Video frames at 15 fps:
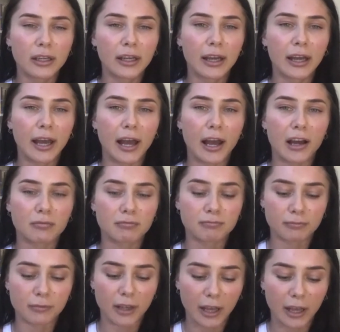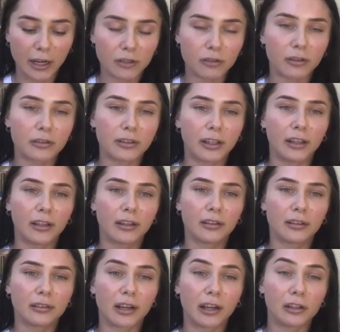And I don't think
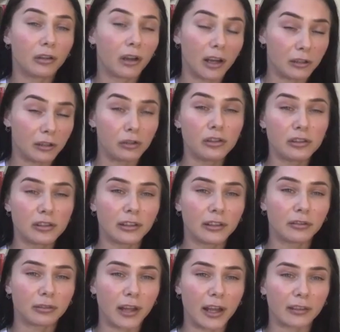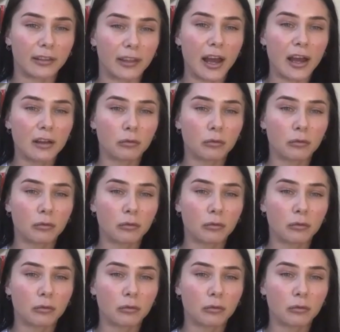I used to live like that,